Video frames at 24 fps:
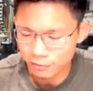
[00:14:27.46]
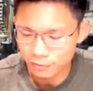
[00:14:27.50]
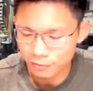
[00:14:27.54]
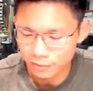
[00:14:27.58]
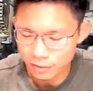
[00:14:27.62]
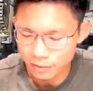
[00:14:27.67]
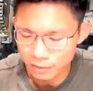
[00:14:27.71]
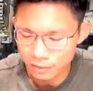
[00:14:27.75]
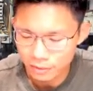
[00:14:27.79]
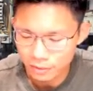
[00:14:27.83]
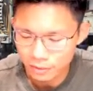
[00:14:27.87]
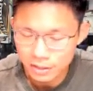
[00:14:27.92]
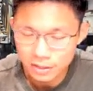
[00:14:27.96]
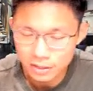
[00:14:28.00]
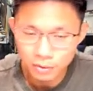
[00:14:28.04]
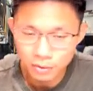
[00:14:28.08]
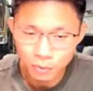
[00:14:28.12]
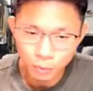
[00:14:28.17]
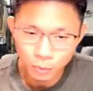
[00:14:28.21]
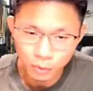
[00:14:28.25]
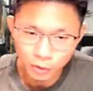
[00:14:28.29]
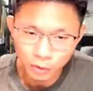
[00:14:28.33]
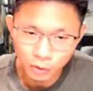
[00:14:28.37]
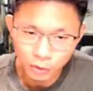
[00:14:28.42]
This is a
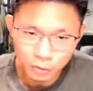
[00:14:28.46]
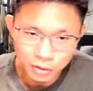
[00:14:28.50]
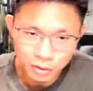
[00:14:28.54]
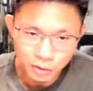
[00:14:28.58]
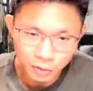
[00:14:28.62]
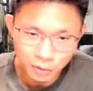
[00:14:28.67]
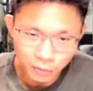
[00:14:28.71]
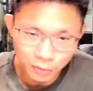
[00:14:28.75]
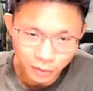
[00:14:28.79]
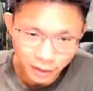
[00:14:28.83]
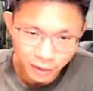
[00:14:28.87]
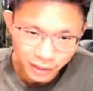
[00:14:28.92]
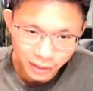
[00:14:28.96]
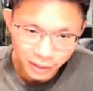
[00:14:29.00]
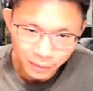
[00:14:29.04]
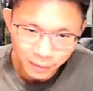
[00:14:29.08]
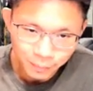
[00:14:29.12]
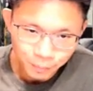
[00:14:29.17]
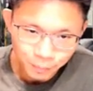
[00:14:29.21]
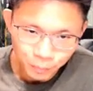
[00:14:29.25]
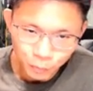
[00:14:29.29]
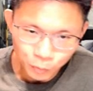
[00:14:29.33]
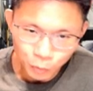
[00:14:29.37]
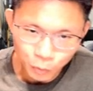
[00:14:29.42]
roller coaster ride.
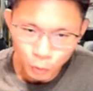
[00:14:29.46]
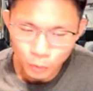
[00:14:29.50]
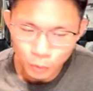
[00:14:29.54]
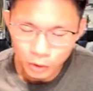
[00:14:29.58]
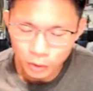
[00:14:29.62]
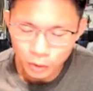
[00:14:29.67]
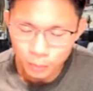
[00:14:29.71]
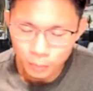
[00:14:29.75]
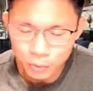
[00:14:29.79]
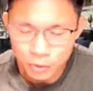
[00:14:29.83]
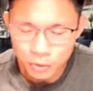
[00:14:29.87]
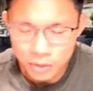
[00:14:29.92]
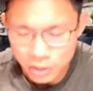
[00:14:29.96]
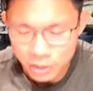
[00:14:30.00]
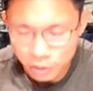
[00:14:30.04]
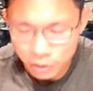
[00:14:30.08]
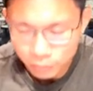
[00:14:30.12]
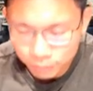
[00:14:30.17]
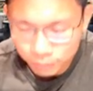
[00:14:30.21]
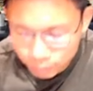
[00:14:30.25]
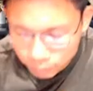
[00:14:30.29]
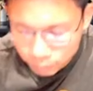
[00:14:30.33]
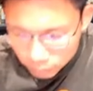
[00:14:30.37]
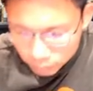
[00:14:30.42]
Do you want to put yourself
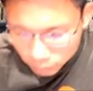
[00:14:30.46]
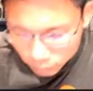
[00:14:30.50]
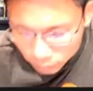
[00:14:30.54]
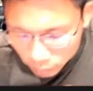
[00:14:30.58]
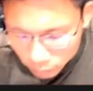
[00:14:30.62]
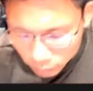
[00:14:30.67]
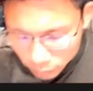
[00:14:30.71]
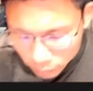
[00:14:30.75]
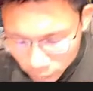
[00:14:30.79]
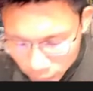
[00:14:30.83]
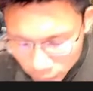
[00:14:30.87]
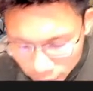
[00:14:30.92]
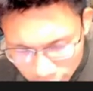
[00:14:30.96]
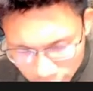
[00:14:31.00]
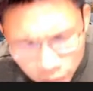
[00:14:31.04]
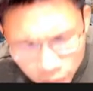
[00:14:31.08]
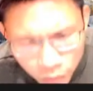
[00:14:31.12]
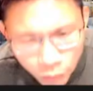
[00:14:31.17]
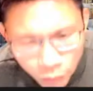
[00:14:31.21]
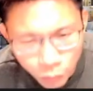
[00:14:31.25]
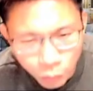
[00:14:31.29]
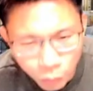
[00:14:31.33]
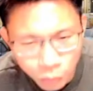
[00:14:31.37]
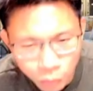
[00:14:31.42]
in a
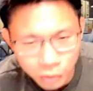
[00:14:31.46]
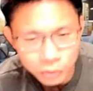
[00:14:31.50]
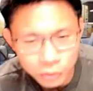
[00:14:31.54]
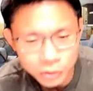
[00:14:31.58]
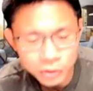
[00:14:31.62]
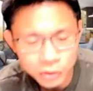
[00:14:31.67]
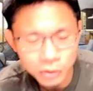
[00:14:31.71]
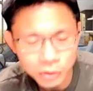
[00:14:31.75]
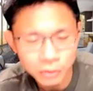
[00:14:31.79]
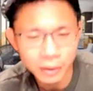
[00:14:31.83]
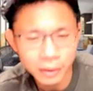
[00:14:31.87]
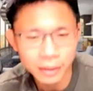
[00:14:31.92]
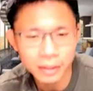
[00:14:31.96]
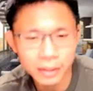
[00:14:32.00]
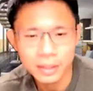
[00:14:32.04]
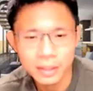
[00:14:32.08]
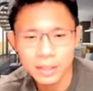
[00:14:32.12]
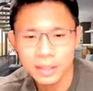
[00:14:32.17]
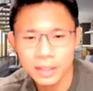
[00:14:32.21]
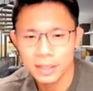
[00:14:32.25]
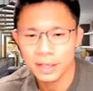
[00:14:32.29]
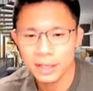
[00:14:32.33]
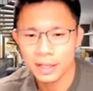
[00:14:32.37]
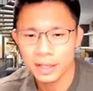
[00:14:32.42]
roller coaster ride?
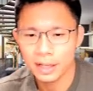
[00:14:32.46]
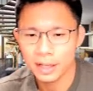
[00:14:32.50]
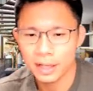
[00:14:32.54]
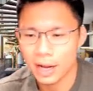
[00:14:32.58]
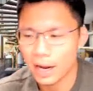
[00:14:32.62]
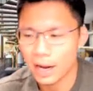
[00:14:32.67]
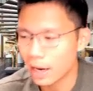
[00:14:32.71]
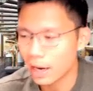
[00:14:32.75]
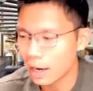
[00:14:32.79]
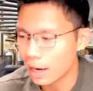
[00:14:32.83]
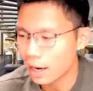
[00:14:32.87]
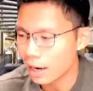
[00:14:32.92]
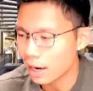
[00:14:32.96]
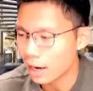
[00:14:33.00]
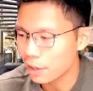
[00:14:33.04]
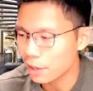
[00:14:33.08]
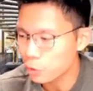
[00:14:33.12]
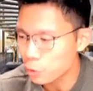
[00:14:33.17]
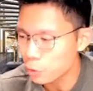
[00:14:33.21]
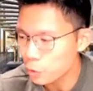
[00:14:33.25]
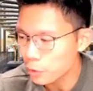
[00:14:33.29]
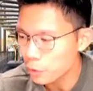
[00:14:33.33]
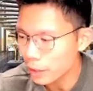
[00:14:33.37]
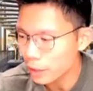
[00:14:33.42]
Are you
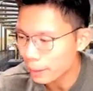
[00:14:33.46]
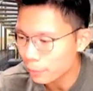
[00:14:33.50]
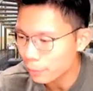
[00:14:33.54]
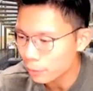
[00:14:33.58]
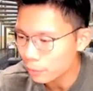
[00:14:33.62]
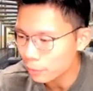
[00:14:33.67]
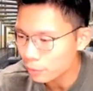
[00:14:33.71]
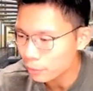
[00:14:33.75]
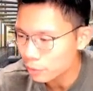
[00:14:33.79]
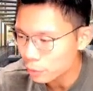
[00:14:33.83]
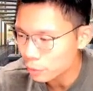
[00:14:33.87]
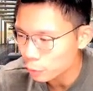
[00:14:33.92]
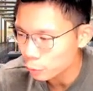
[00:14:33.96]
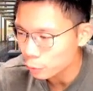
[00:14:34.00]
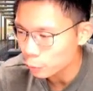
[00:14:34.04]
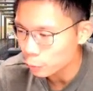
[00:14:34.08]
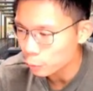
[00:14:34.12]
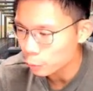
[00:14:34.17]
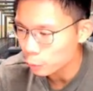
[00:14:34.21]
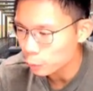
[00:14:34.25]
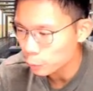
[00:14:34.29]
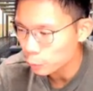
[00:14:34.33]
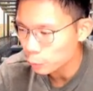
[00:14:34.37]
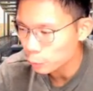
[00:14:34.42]
able
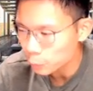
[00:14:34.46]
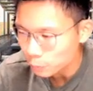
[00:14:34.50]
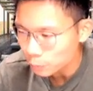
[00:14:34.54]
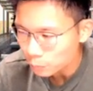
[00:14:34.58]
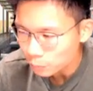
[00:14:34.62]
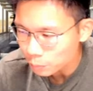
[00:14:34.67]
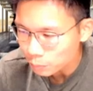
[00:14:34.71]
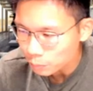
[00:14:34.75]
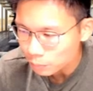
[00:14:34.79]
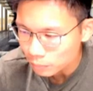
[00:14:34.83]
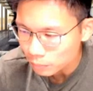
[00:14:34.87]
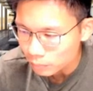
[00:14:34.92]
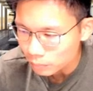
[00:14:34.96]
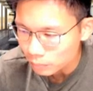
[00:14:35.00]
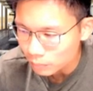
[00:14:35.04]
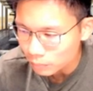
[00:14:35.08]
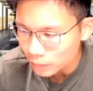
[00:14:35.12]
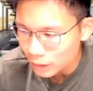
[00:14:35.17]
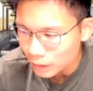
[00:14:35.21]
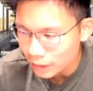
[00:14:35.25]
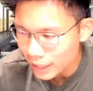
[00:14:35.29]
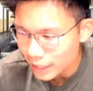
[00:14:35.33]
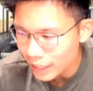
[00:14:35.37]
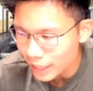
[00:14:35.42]
to
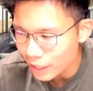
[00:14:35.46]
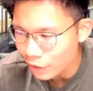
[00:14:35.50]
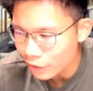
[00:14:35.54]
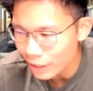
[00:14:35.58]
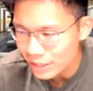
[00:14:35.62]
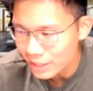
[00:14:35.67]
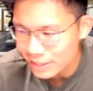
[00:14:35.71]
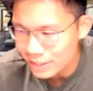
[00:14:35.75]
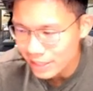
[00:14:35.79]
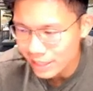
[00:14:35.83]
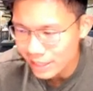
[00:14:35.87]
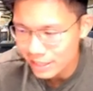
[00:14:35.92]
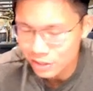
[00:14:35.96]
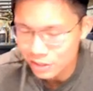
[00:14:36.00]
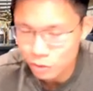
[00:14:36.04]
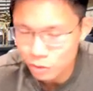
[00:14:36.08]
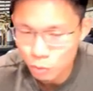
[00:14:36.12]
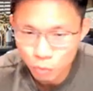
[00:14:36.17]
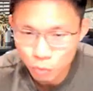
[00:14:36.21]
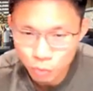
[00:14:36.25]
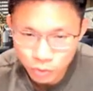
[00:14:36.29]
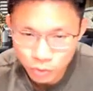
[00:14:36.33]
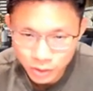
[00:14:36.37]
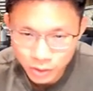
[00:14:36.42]
let your assets
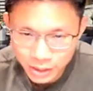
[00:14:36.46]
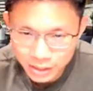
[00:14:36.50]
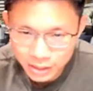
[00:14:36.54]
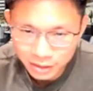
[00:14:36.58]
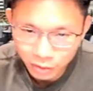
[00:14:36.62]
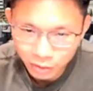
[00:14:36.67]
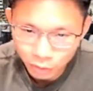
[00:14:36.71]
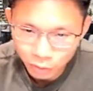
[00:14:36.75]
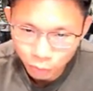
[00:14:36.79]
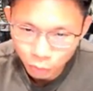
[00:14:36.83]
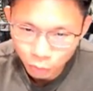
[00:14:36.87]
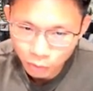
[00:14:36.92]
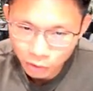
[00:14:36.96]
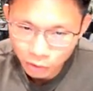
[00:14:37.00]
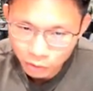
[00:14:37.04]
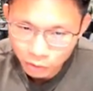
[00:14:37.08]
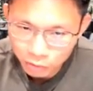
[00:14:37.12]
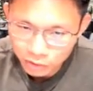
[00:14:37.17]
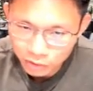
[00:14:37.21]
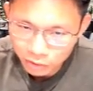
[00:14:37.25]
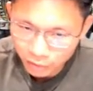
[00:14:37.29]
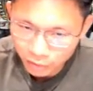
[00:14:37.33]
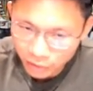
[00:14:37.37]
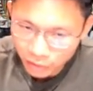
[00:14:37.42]
risk the roller coaster
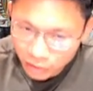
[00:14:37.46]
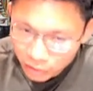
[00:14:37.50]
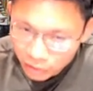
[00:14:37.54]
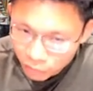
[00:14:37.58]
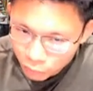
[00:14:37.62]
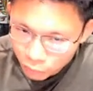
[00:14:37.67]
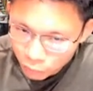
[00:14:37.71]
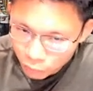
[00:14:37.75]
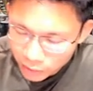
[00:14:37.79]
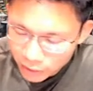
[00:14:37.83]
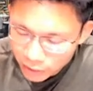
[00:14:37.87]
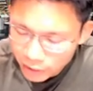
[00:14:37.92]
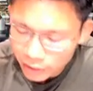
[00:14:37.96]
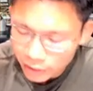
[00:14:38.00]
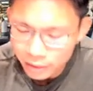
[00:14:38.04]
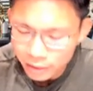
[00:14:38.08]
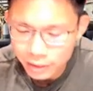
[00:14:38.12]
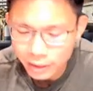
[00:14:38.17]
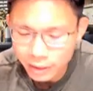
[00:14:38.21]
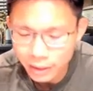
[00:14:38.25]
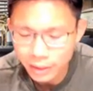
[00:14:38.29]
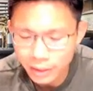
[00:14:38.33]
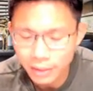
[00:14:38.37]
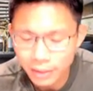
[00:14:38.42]
ride? If you can,
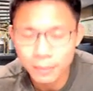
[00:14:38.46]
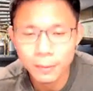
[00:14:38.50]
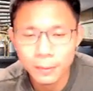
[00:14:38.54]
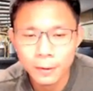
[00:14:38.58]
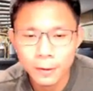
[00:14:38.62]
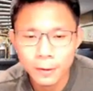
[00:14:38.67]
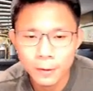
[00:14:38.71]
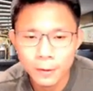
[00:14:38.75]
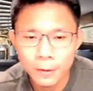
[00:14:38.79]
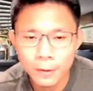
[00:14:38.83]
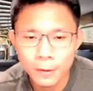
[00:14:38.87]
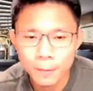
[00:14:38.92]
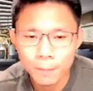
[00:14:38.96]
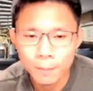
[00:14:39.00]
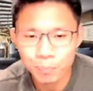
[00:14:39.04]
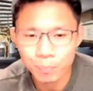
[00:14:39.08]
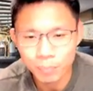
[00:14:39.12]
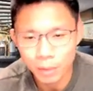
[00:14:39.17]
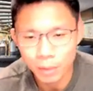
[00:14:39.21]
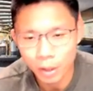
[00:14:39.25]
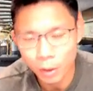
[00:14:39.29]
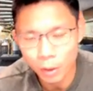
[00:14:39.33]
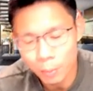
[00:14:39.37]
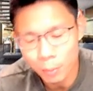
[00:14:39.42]
then by
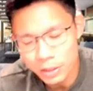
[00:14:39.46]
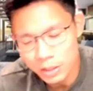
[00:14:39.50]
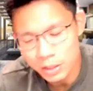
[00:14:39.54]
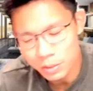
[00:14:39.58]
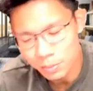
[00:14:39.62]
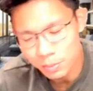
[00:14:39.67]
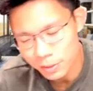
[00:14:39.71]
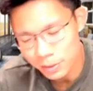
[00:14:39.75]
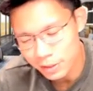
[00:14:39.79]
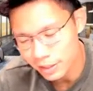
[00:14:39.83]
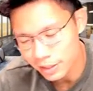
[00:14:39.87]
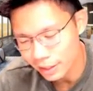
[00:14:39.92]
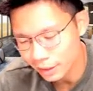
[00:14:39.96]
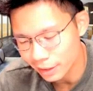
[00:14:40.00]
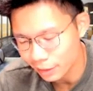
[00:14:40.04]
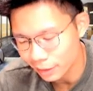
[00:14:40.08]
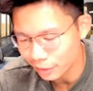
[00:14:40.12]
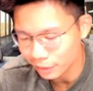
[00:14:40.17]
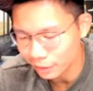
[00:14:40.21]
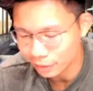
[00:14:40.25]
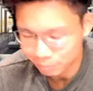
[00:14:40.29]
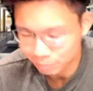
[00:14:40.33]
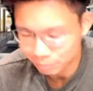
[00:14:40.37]
all means, please enter